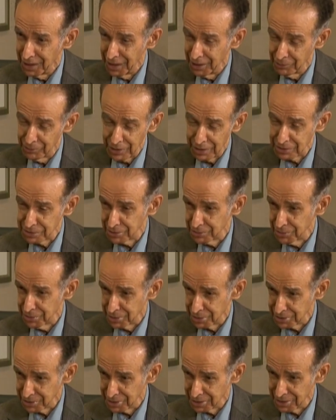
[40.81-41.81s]
And vice
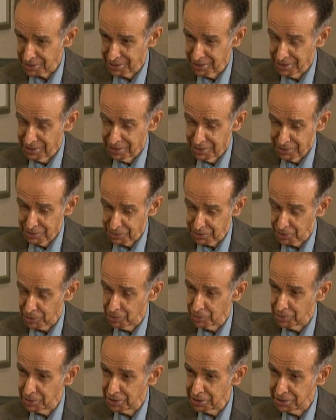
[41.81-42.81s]
versa.
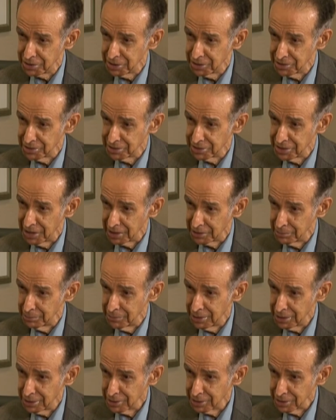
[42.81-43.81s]
So it is that
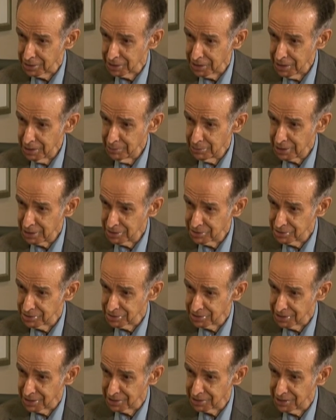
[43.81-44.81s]
mirror
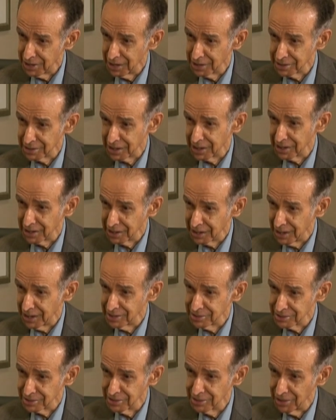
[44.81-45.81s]
image that then can
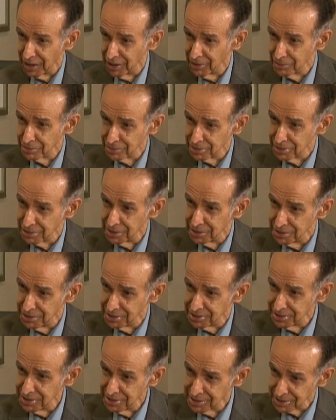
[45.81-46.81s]
cancel out the
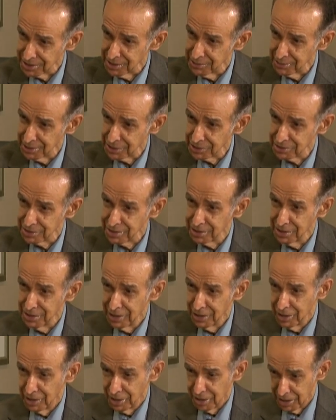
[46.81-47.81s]
disease image
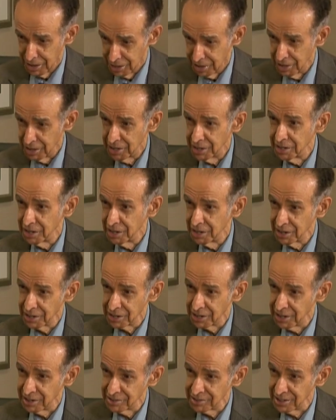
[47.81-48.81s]
in a
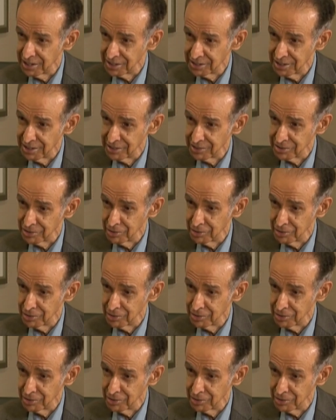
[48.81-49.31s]
case like this.